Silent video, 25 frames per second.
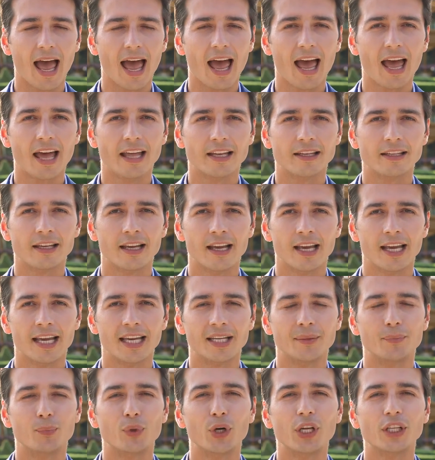and
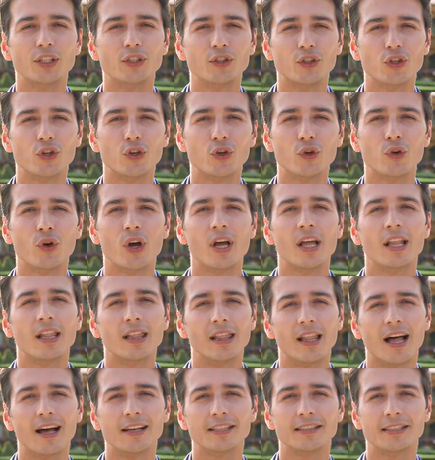it brings you
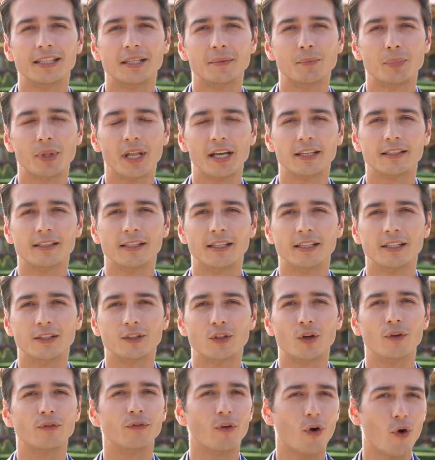lasting
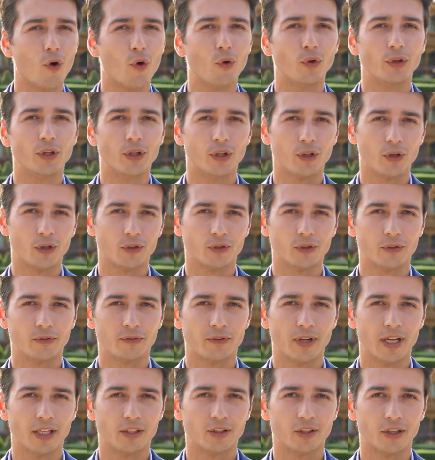blessings of all the laws
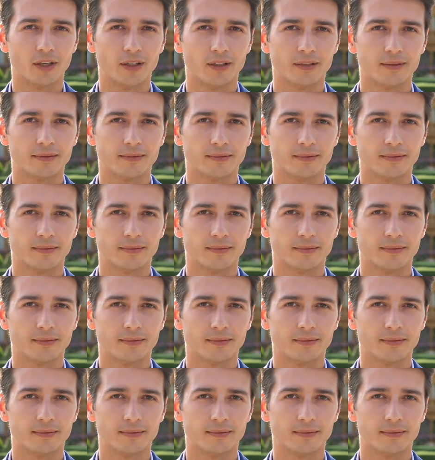of nature.